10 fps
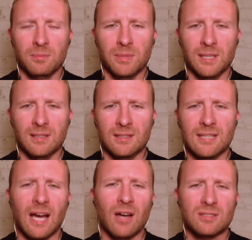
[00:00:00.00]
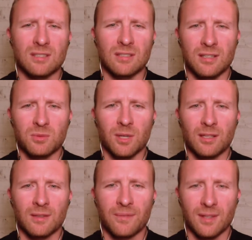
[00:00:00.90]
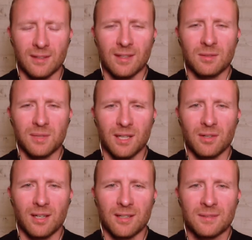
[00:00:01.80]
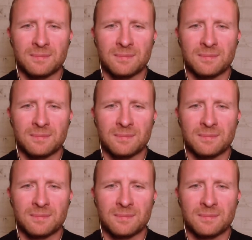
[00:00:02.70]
being doused in ice water. I think that would be ironic.